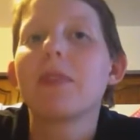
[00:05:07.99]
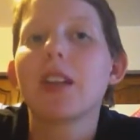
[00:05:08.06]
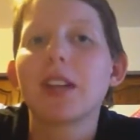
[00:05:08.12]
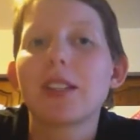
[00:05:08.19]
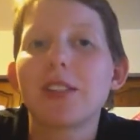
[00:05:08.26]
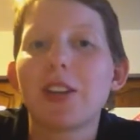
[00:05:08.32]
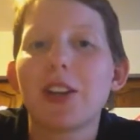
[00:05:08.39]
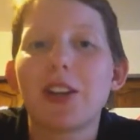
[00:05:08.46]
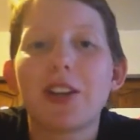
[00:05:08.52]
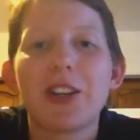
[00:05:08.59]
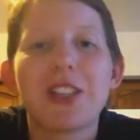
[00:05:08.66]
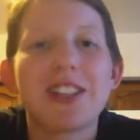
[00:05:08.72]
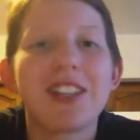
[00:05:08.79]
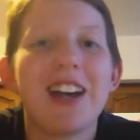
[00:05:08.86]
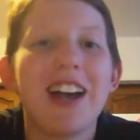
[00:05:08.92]
that's a
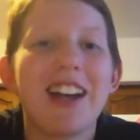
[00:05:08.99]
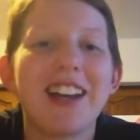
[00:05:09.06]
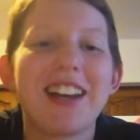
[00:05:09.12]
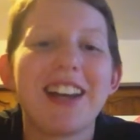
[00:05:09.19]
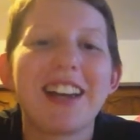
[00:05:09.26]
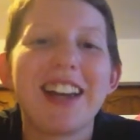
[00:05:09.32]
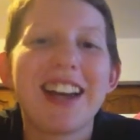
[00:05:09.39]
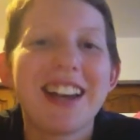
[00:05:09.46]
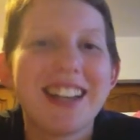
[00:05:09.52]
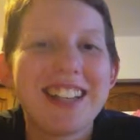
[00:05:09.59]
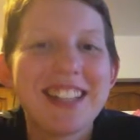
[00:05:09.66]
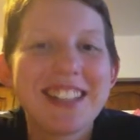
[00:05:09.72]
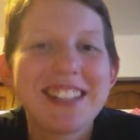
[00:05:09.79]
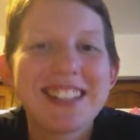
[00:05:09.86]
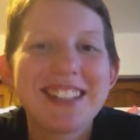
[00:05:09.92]
good sign, I
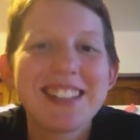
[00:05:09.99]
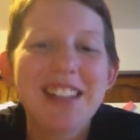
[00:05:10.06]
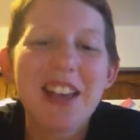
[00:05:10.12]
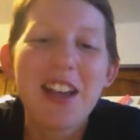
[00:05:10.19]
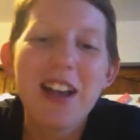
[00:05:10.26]
guess.